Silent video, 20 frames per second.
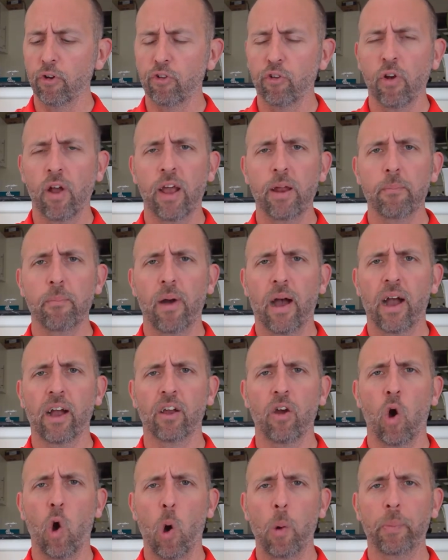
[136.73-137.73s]
of
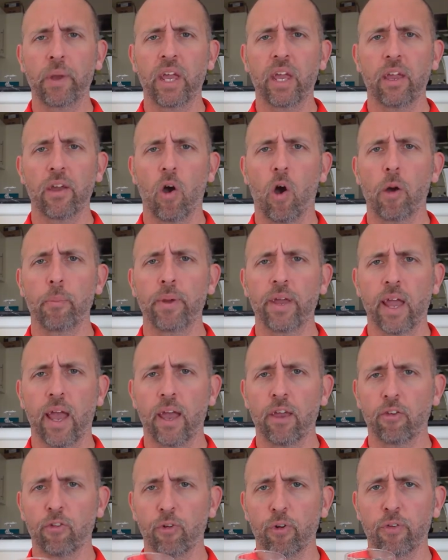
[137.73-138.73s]
trademark hoppy
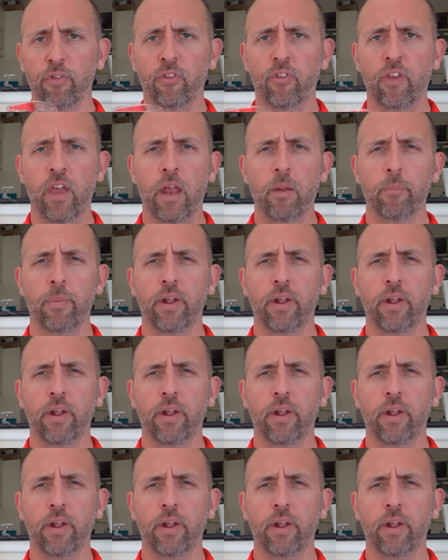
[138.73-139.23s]
IPA sort of scent,